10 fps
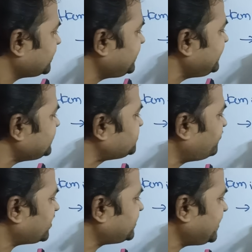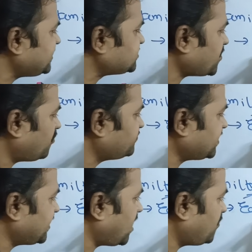each vertex of the
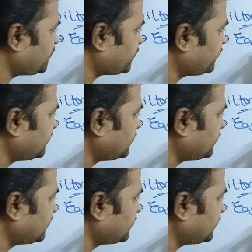graph,